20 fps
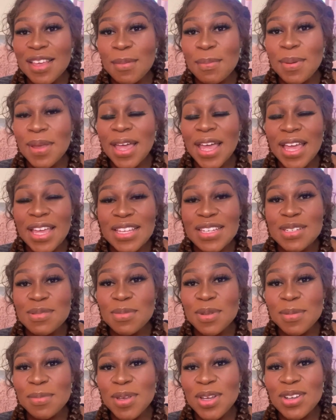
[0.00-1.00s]
behind
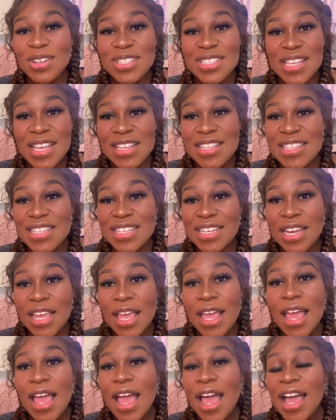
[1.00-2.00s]
me. Because as in,
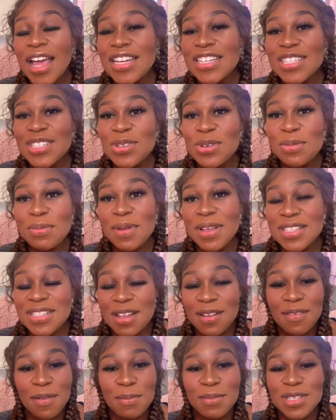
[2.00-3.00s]
I just told
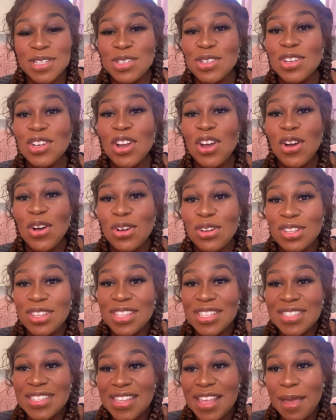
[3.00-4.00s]
myself, I'm just going to hold
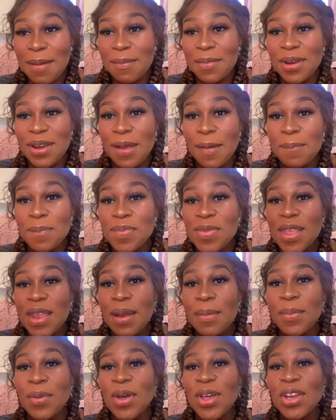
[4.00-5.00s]
this camera and
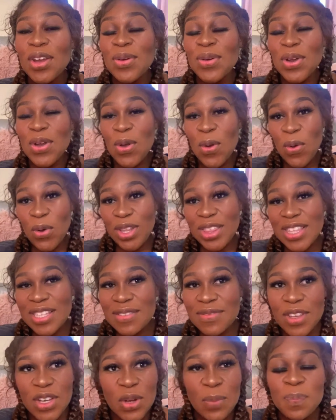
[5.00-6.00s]
I'm going to record this
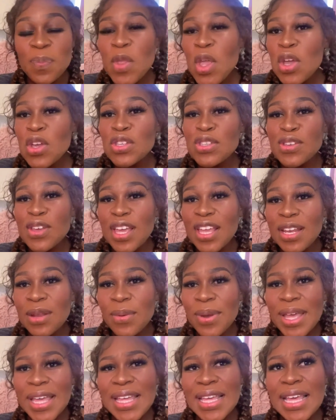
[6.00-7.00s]
video. So
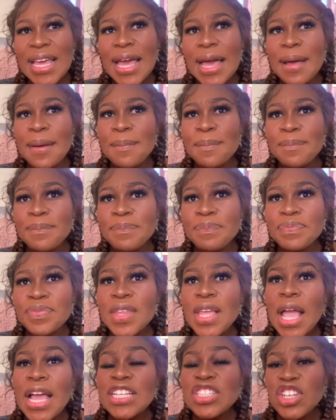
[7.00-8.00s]
anyway,
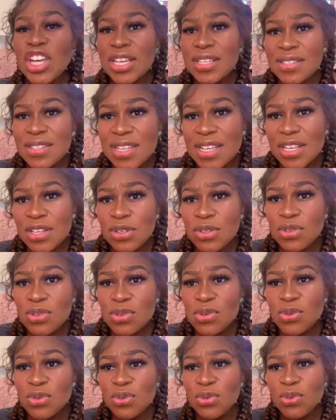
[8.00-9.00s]
adjusting
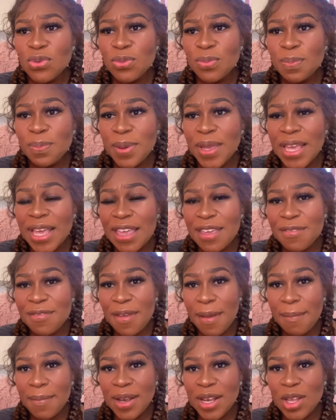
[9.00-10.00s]
to being a
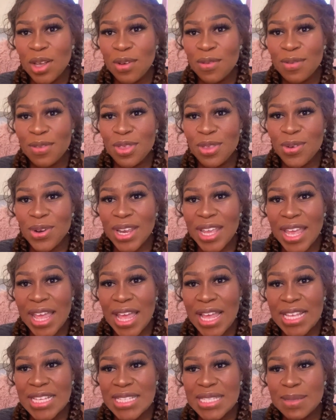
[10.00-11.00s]
family of three
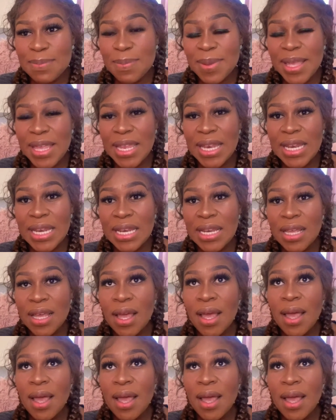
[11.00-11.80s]
has been